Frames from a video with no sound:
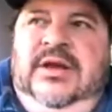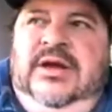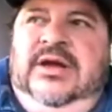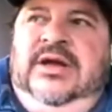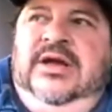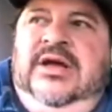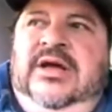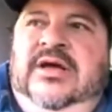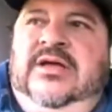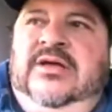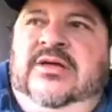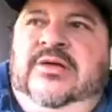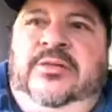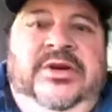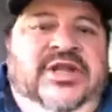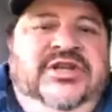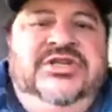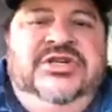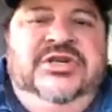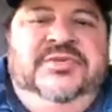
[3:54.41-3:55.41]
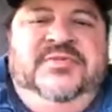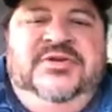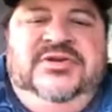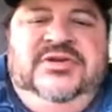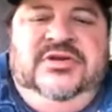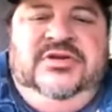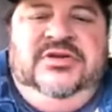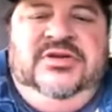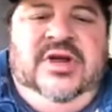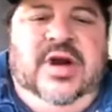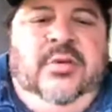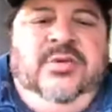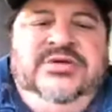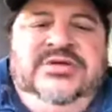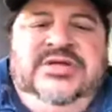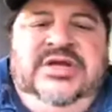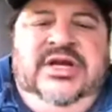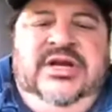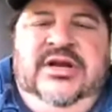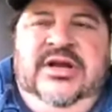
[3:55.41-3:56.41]
uh, the relationships that I
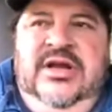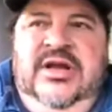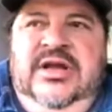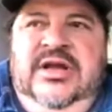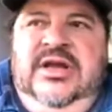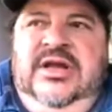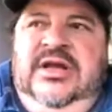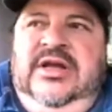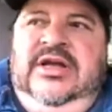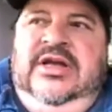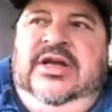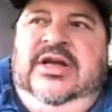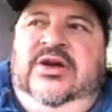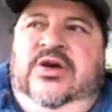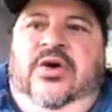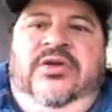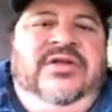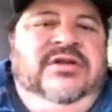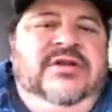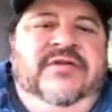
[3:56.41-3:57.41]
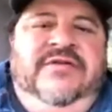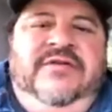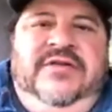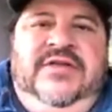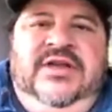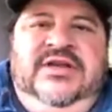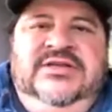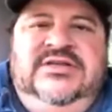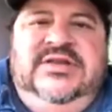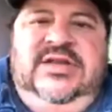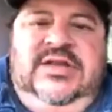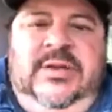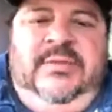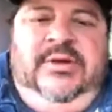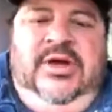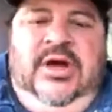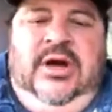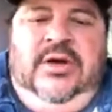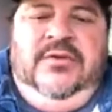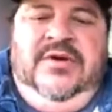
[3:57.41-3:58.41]
was in, and all the different things that come
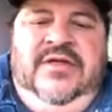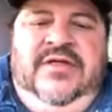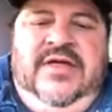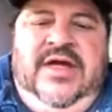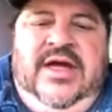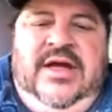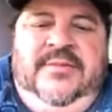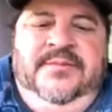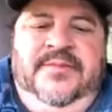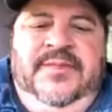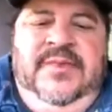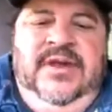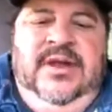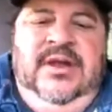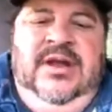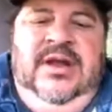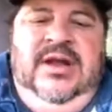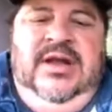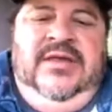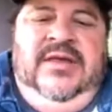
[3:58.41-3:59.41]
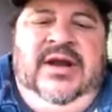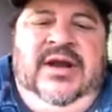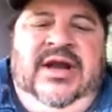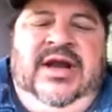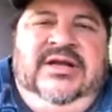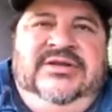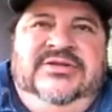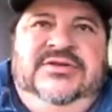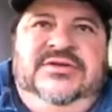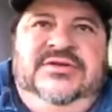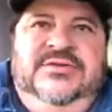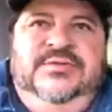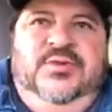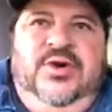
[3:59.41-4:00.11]
along with that. And then I got to this